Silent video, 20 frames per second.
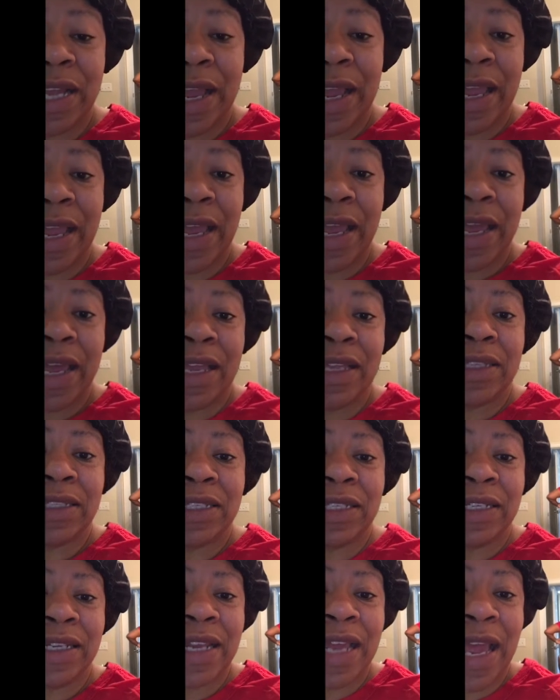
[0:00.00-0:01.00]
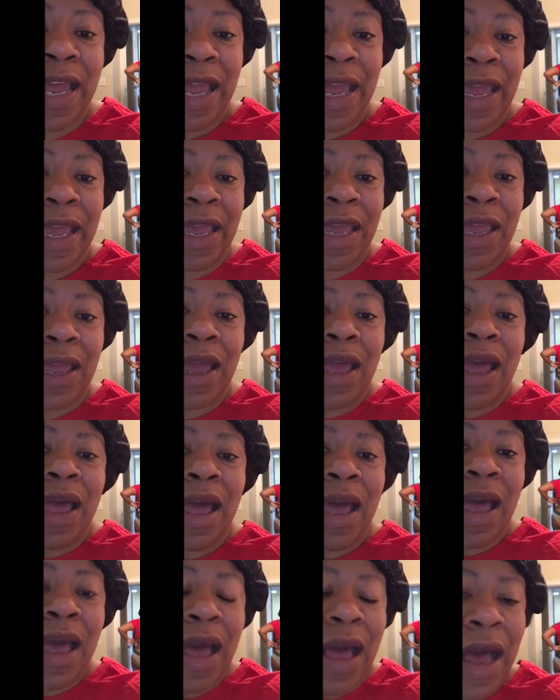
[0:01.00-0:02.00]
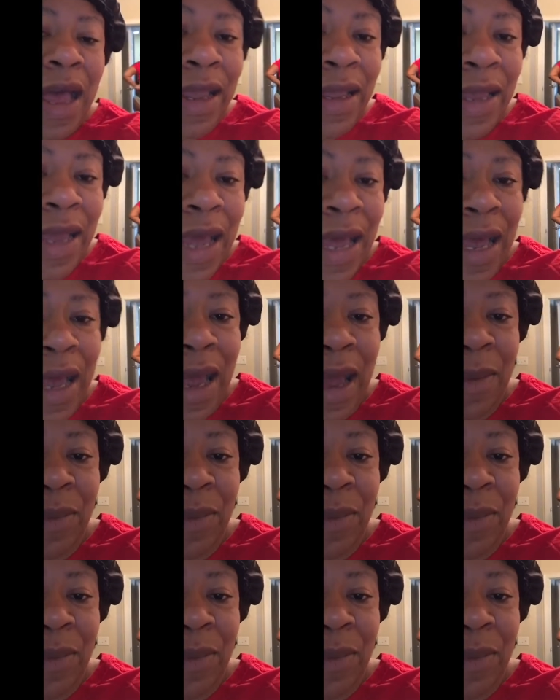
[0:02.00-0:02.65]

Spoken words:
And yesterday I got